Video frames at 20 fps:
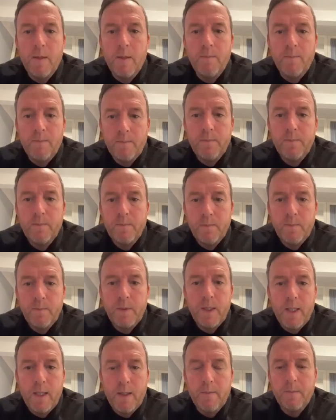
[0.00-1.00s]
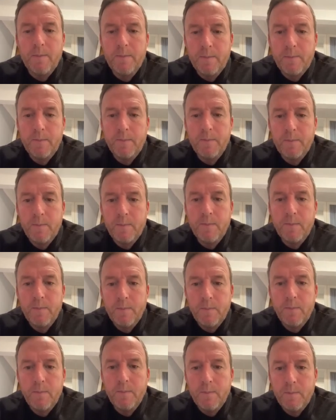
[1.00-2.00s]
half, at half time,
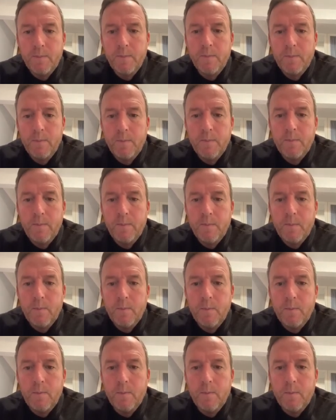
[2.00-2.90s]
and no